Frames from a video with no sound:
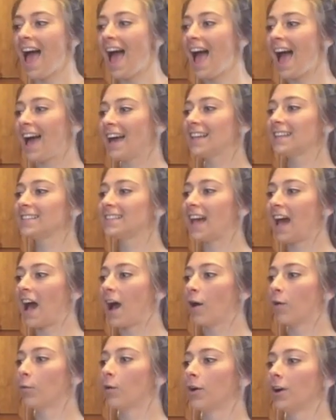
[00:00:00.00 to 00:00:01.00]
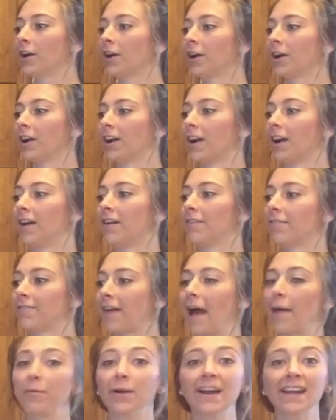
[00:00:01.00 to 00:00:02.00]
As our
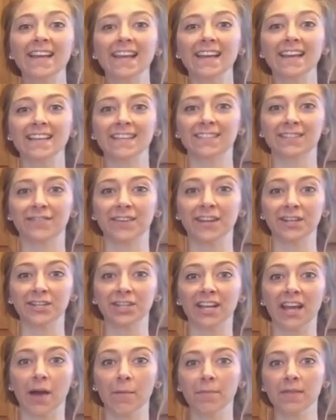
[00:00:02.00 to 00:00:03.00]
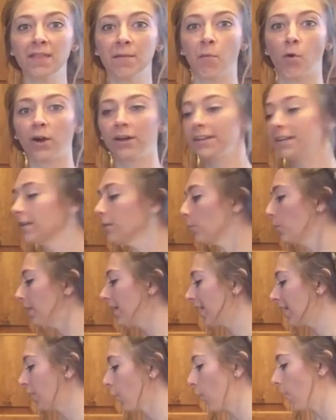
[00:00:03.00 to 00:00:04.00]
fabric is finishing up in the mordant, we
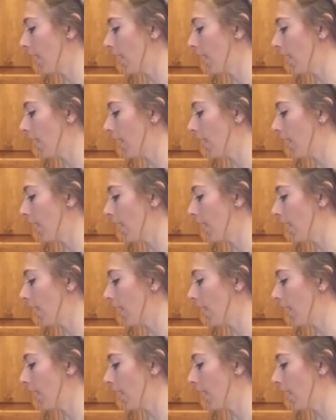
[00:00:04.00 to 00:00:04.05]
can go